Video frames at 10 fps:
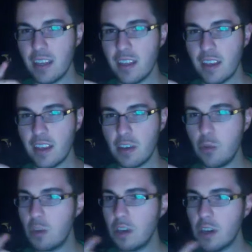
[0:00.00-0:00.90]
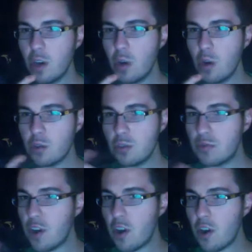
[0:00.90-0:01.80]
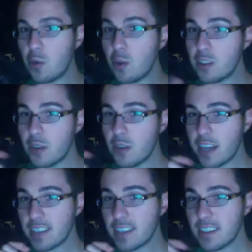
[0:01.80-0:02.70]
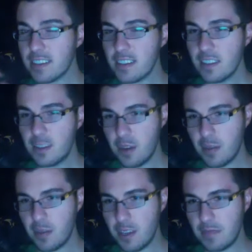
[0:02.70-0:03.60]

Like you can go too far in one direction. You know what I mean?